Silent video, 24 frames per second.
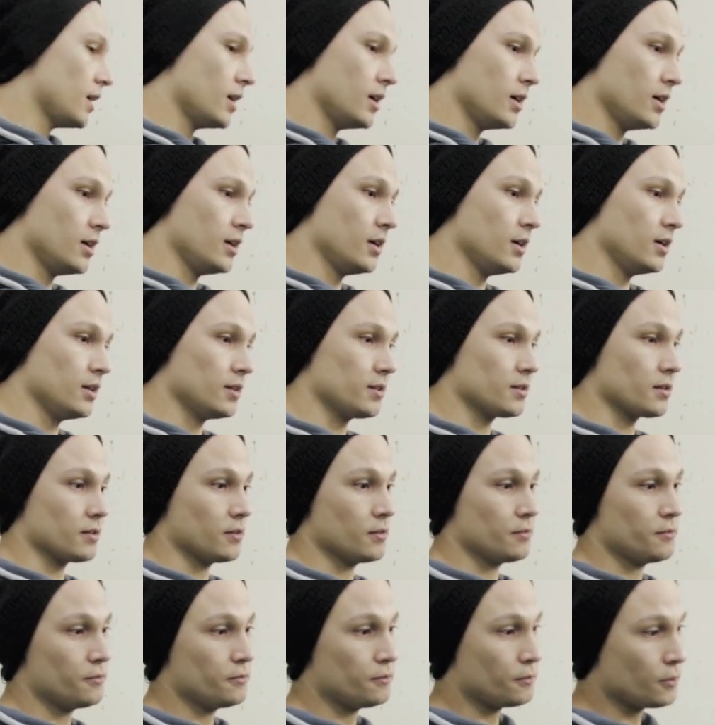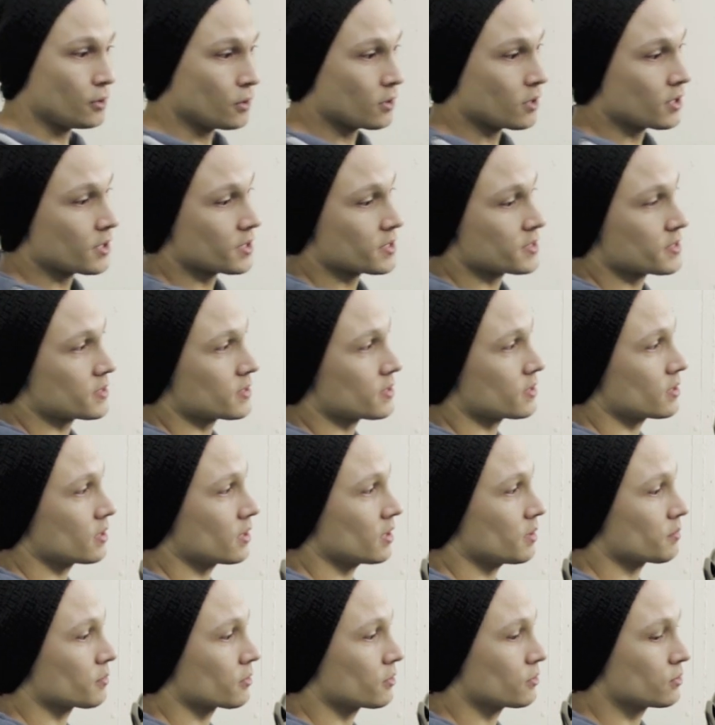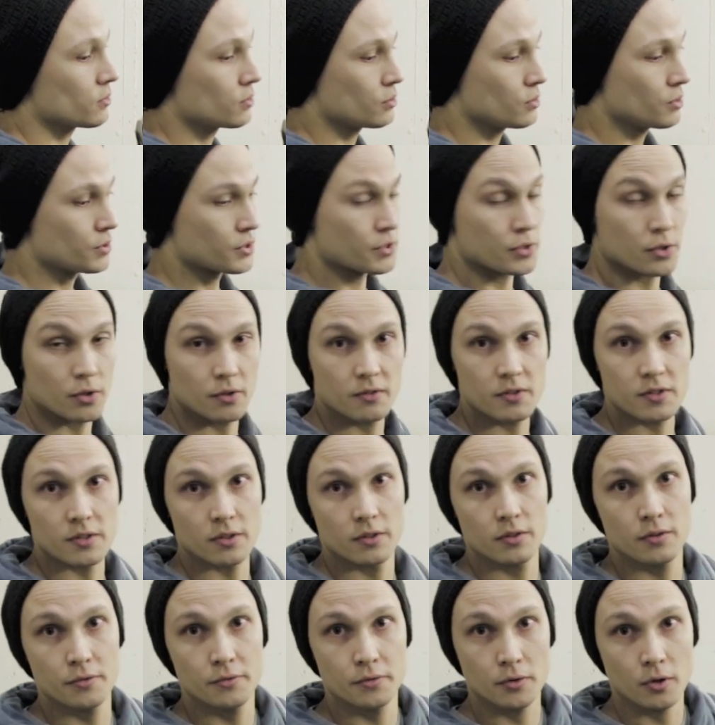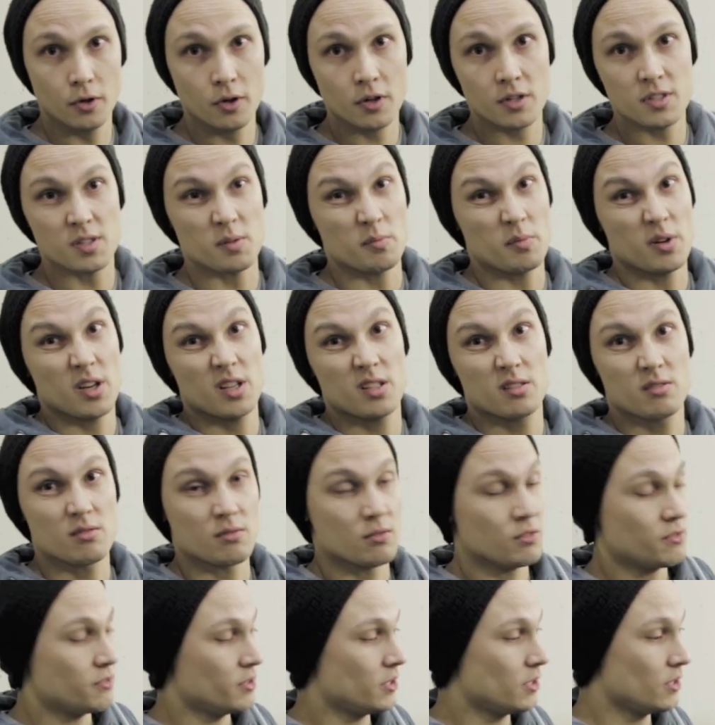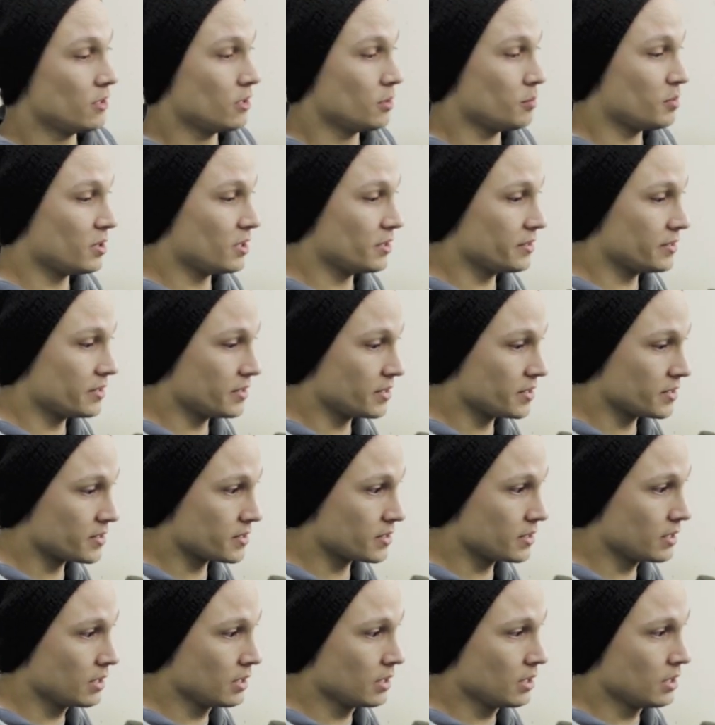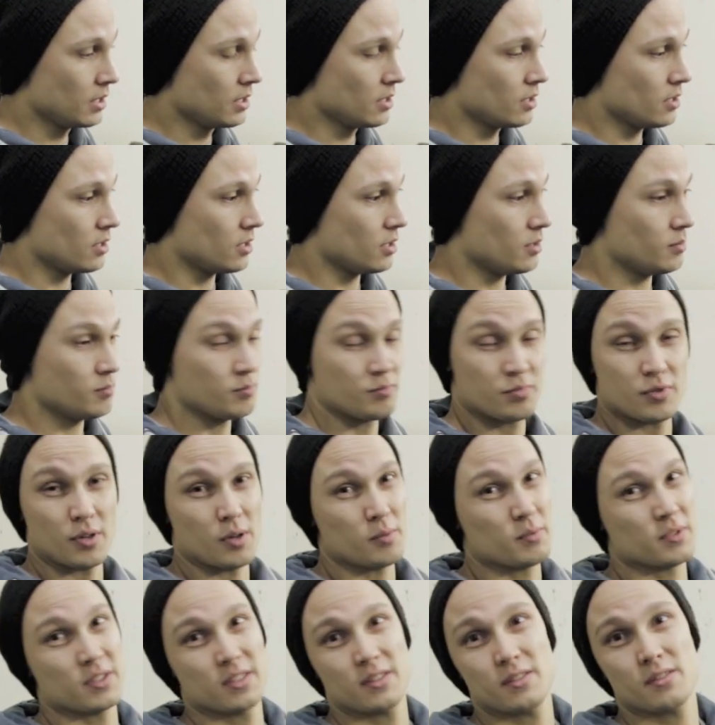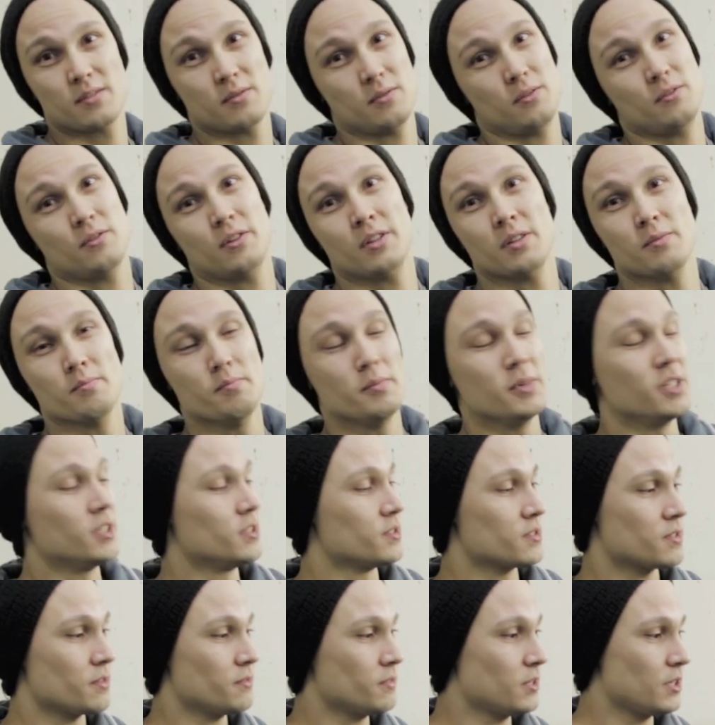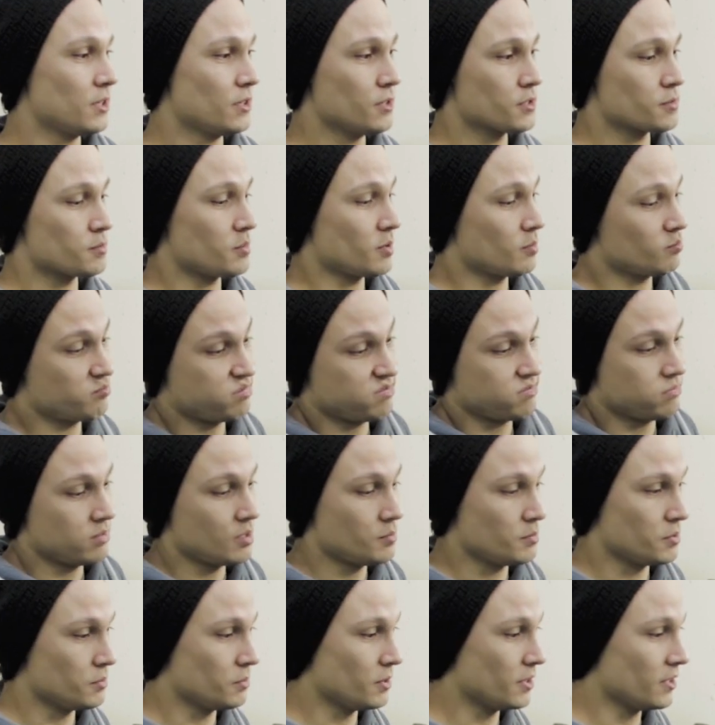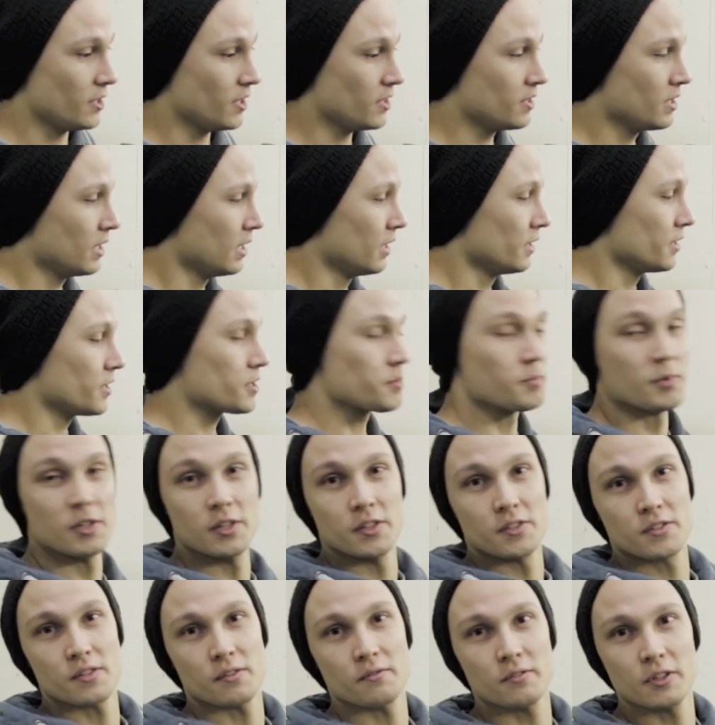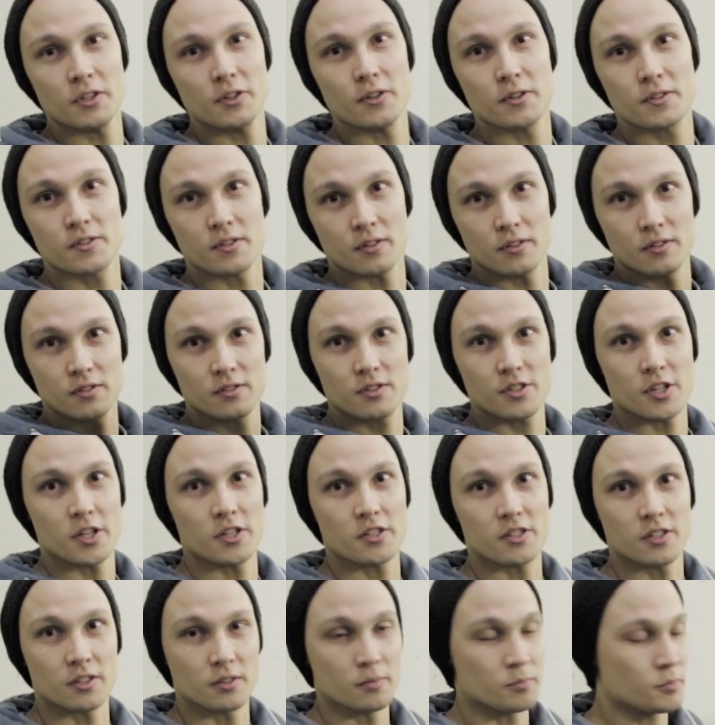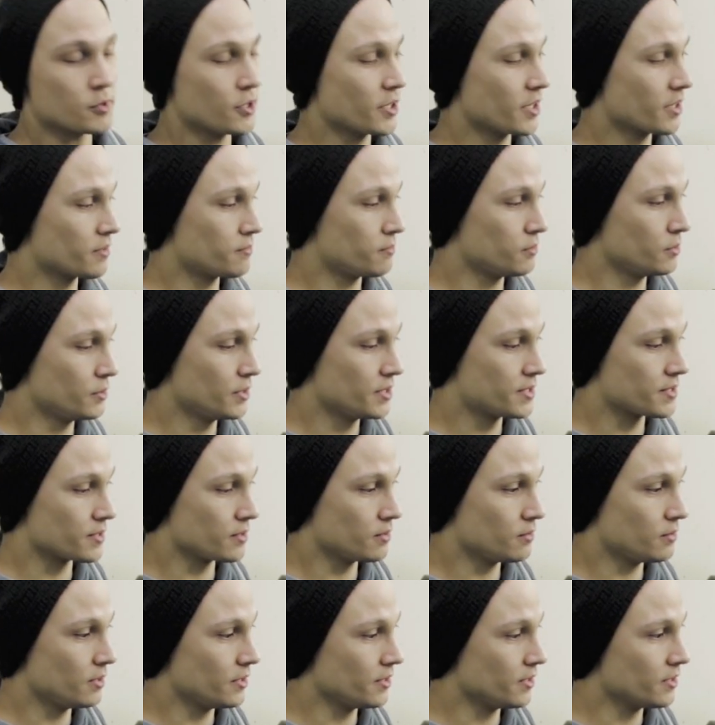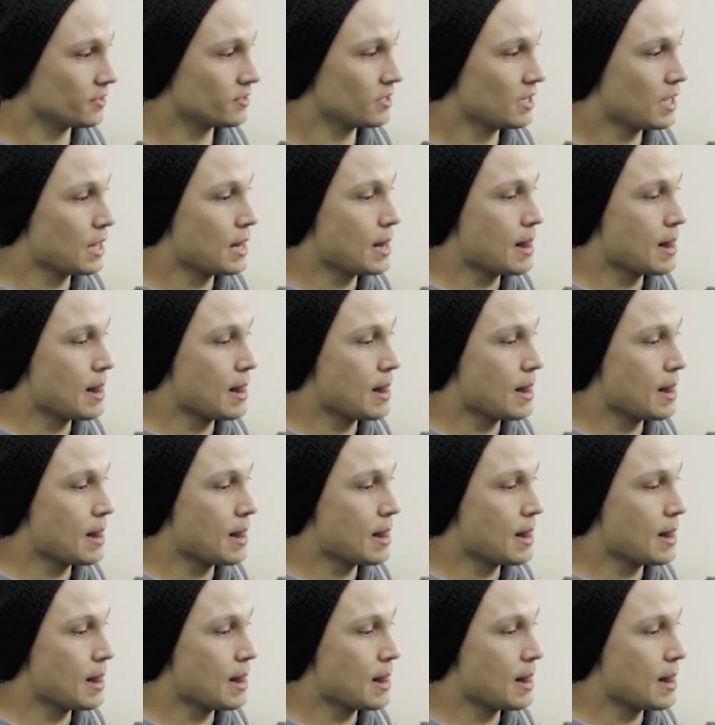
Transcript: The forks, I'm going to do a service on the forks. I might do a video about this. Probably there's already millions of videos, but I mean, why not? There's millions of videos on changing the brake fluid, so why not?